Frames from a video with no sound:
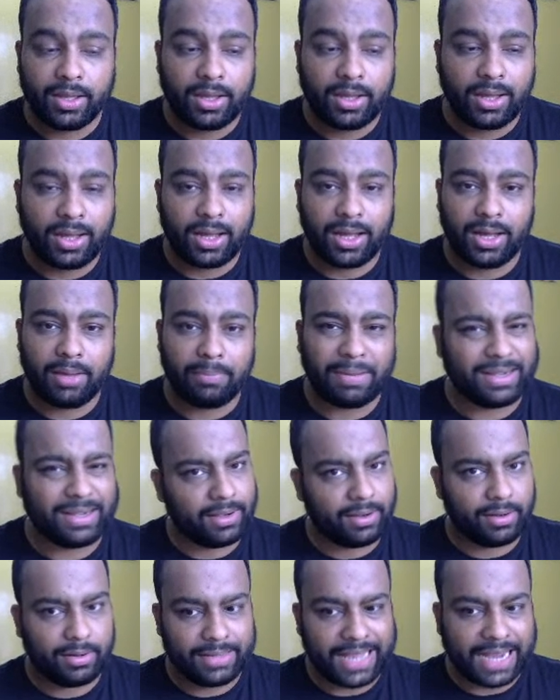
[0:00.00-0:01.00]
but
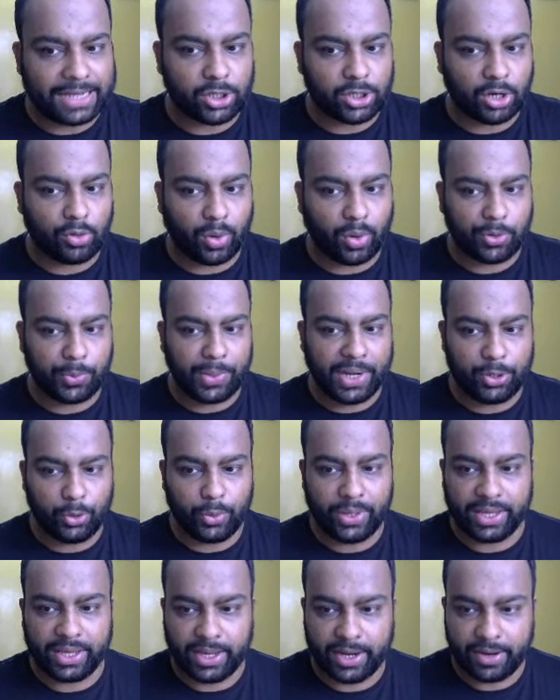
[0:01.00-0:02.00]
that's not what we are
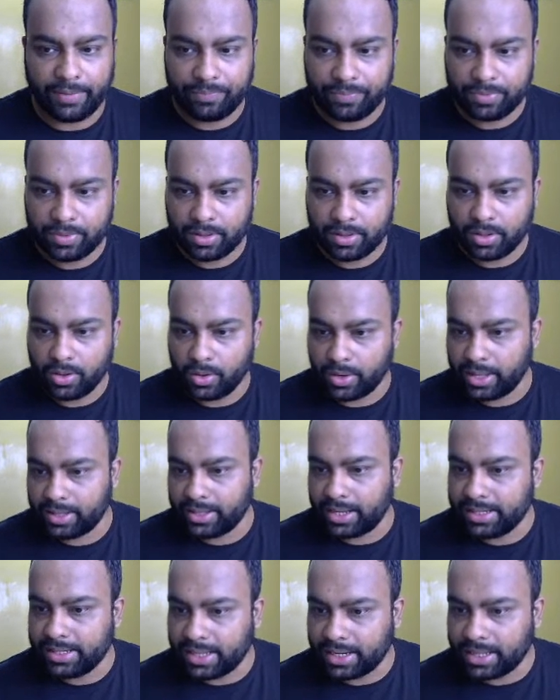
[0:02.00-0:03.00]
doing here. Okay,
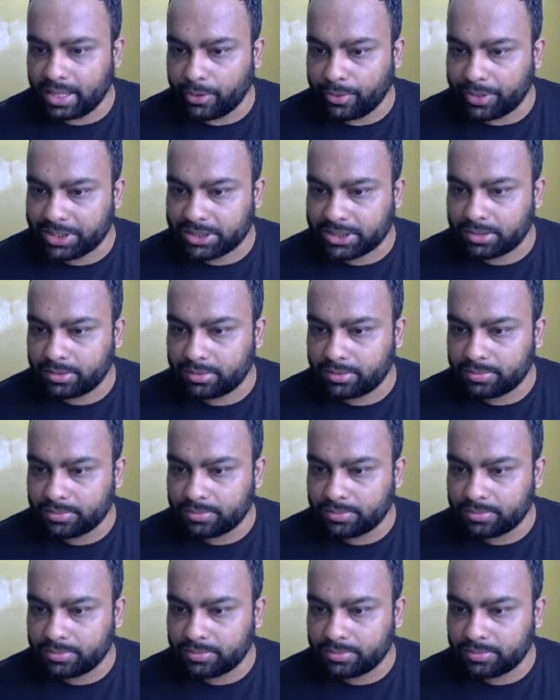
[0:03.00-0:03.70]
there is another question.